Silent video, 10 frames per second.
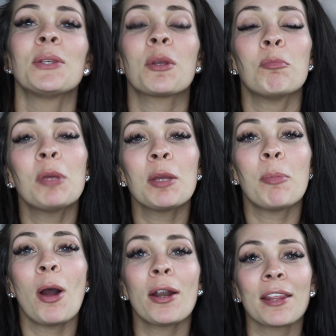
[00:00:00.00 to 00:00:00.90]
so you can be a
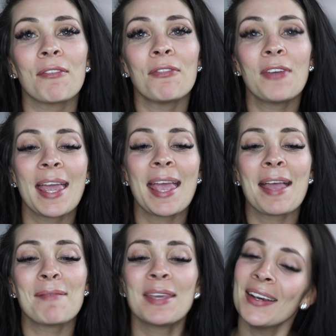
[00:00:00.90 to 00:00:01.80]
part of the
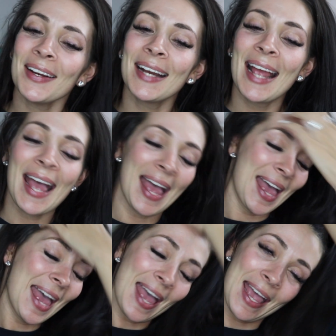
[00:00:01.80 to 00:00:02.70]
fam here.
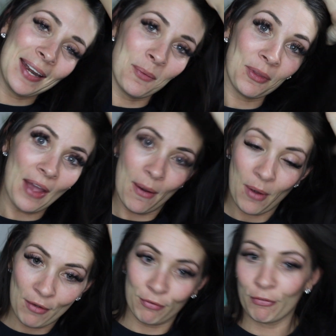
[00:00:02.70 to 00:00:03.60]
And
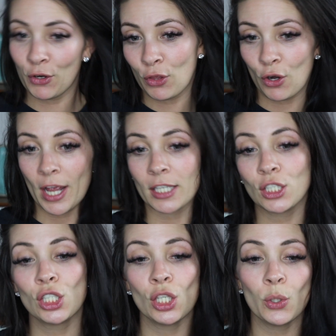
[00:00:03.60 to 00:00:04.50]
without further
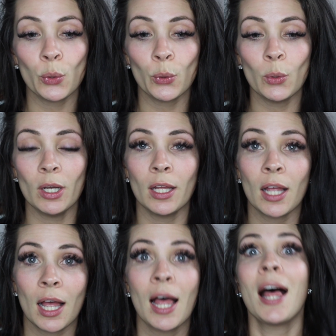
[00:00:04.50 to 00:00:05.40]
ado,
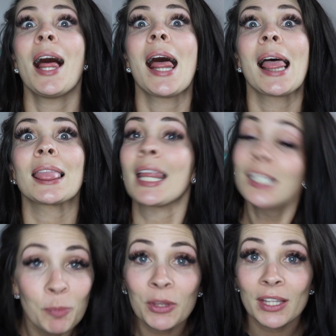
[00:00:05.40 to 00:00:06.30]

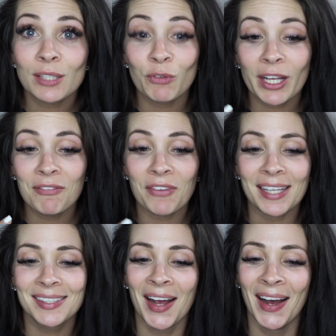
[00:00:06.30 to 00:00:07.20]
let's put this freaking
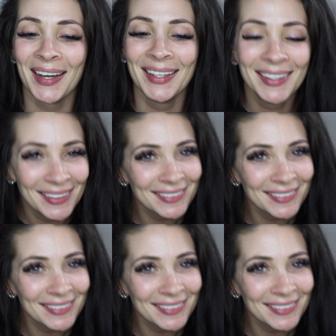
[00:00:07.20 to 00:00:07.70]
face on.